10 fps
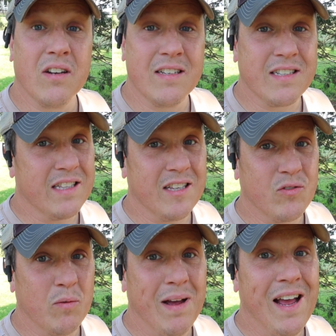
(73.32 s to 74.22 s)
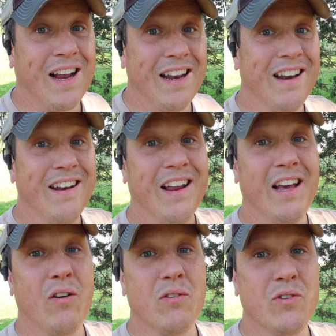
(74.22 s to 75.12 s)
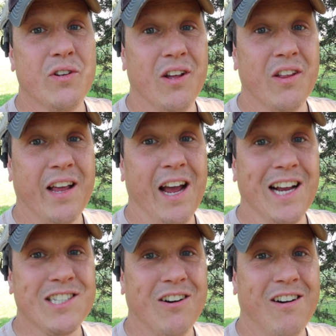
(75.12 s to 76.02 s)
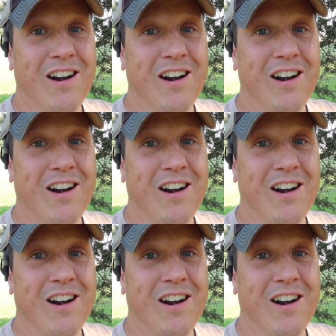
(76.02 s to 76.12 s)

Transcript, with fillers: So let's get this one back and head on to another cache, all